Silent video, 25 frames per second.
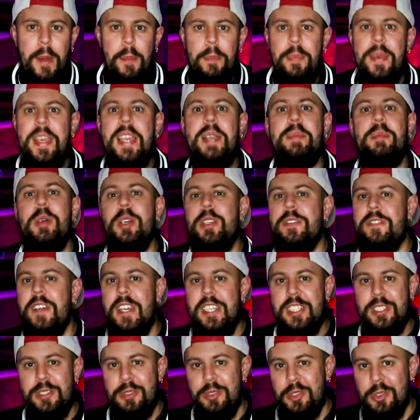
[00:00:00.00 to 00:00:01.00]
Being a
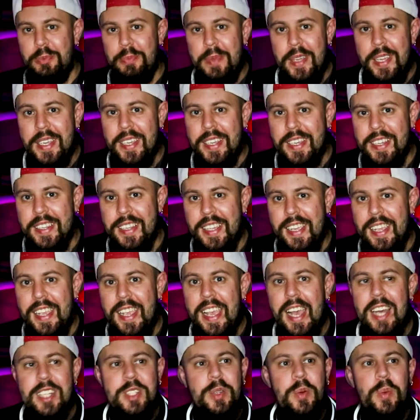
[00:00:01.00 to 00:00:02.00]
motivational speaker, that he
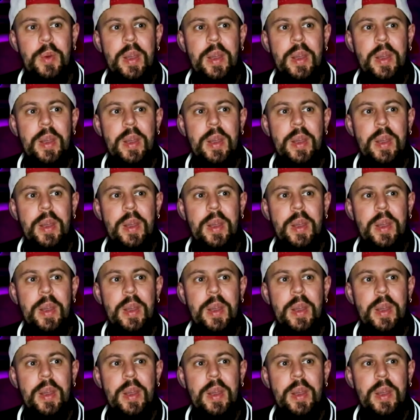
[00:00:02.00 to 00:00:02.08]
has a